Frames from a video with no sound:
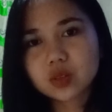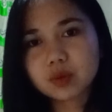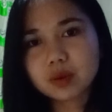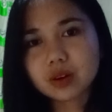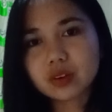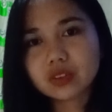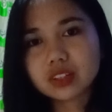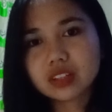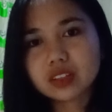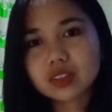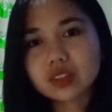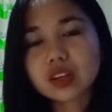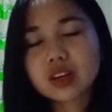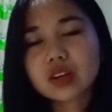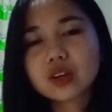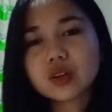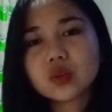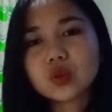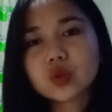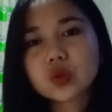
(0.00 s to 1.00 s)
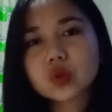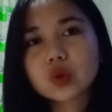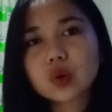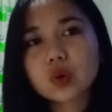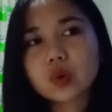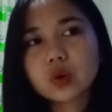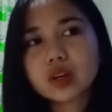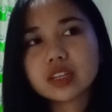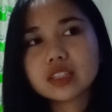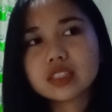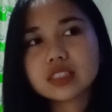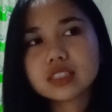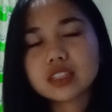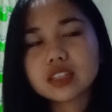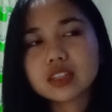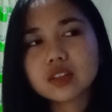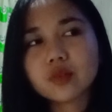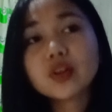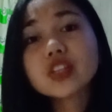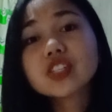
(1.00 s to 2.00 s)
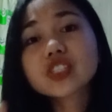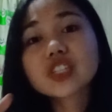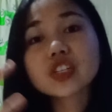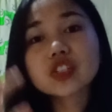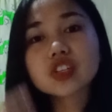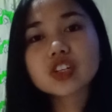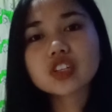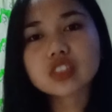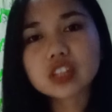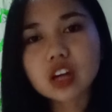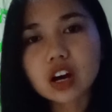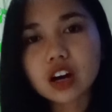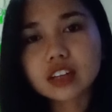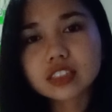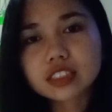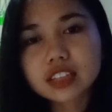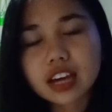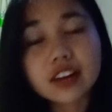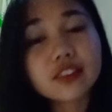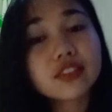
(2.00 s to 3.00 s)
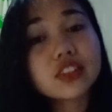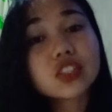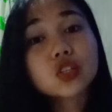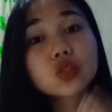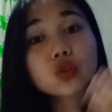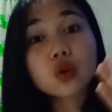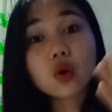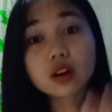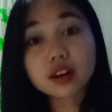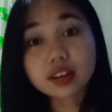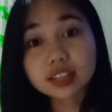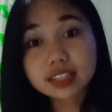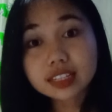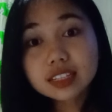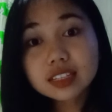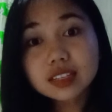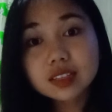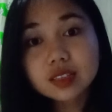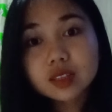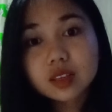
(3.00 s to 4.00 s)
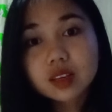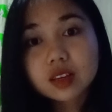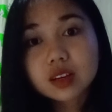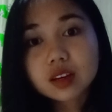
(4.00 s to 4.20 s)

about it. So in the Reach Teacher Talk, I read stories